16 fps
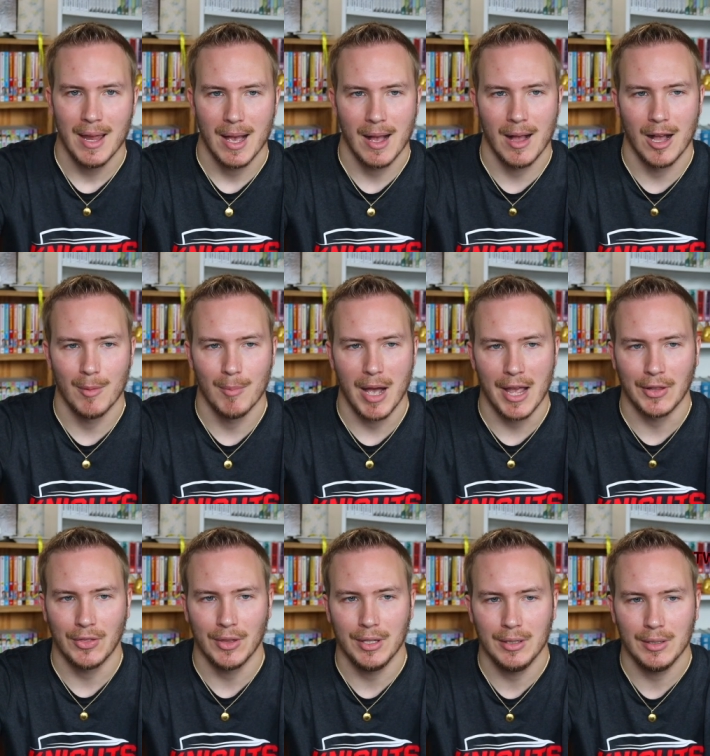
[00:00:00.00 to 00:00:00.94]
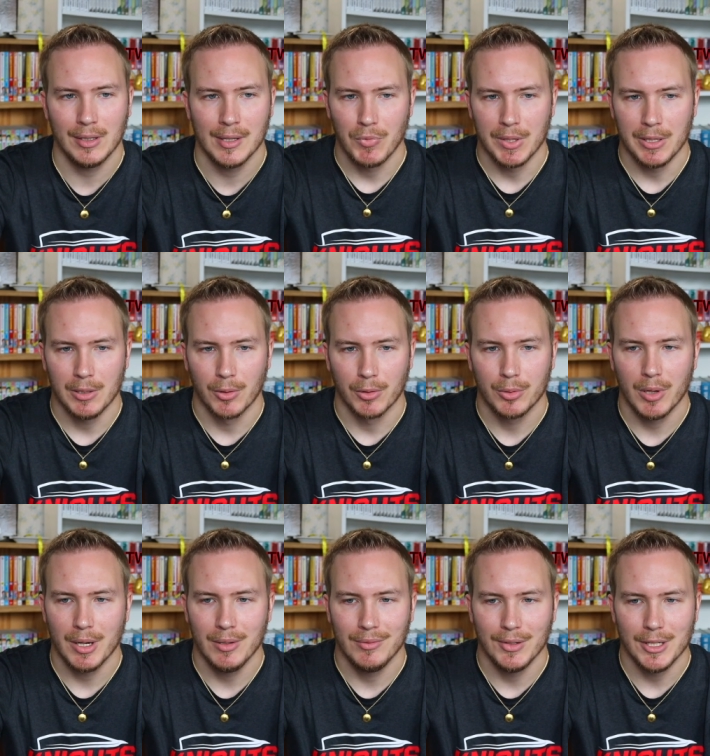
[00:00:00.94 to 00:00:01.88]
Um, I think, you know,
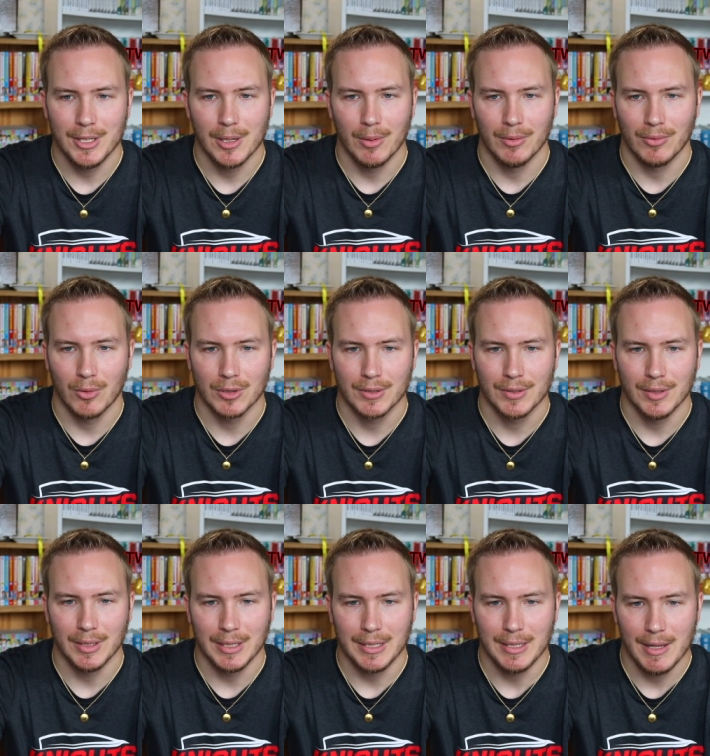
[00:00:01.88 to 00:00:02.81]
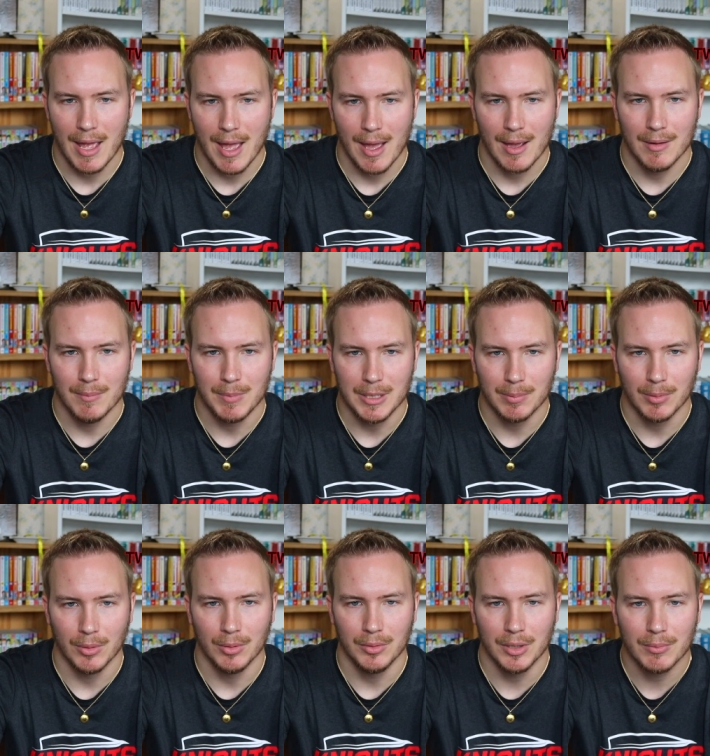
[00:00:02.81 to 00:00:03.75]
throughout his video, unfortunately, he had
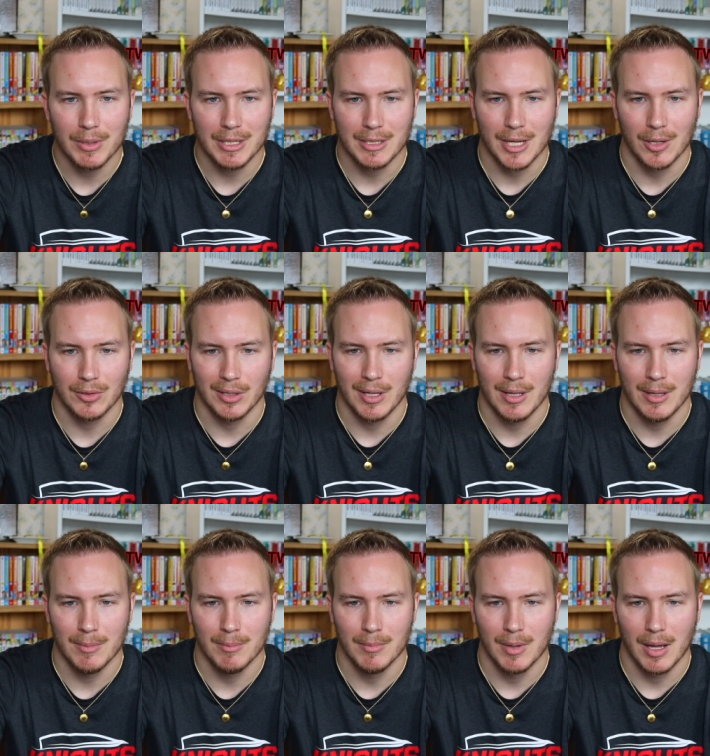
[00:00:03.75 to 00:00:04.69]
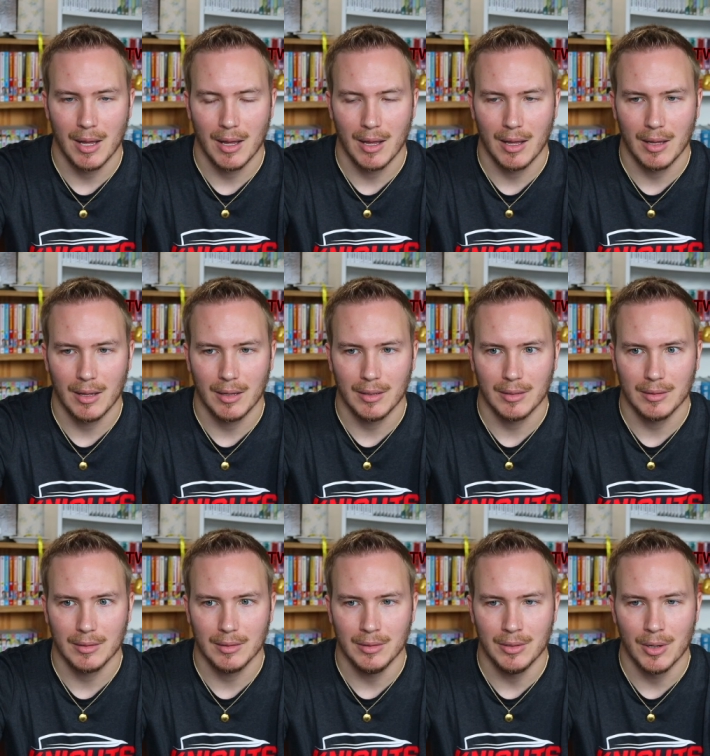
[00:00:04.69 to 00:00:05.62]
people who did reach out to him, uh,
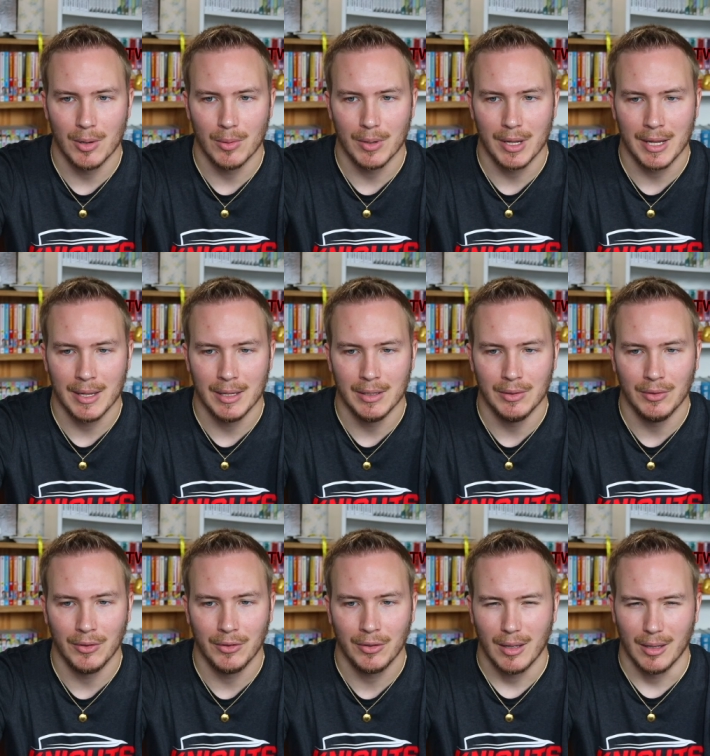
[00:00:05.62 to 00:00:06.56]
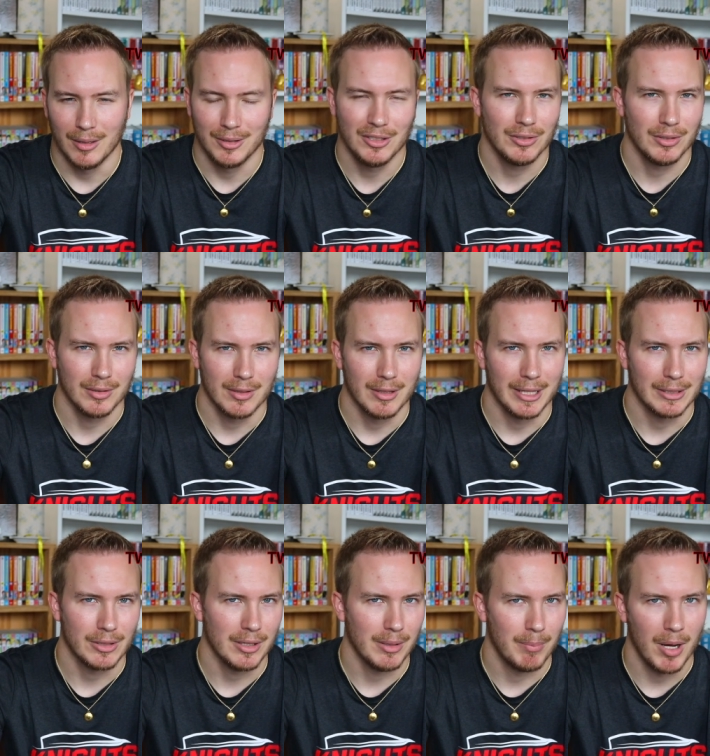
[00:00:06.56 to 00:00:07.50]
you know, and uh, essentially like
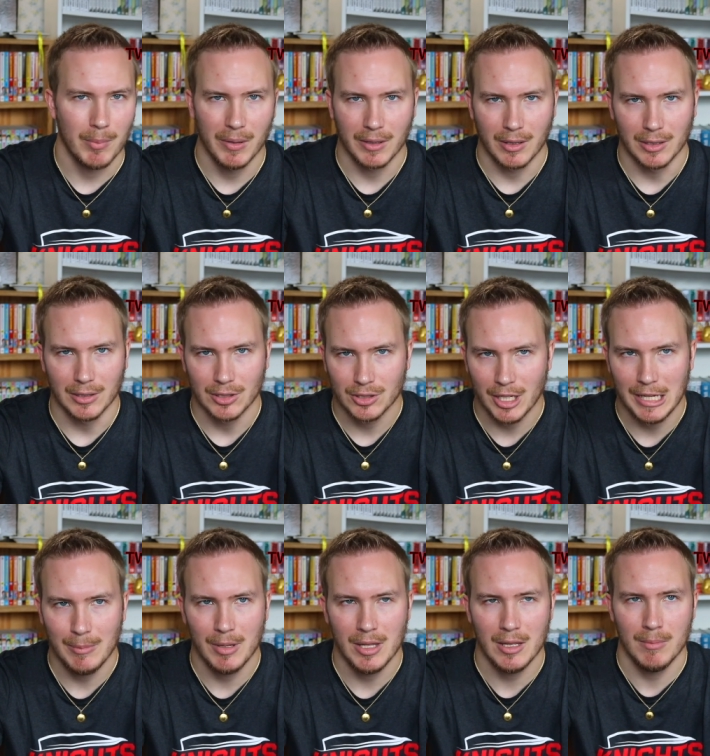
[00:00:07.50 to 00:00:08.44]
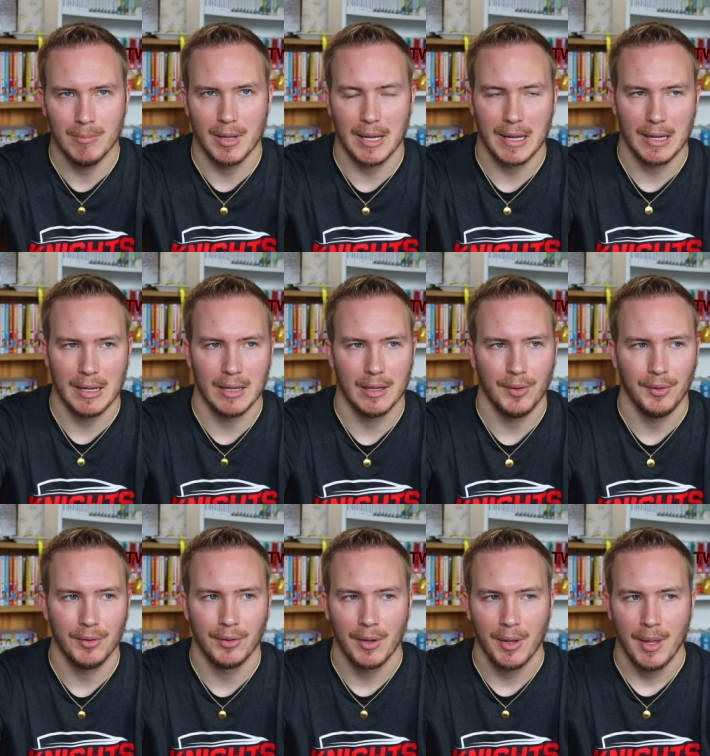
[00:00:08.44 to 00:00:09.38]
tried to publicly shame him and,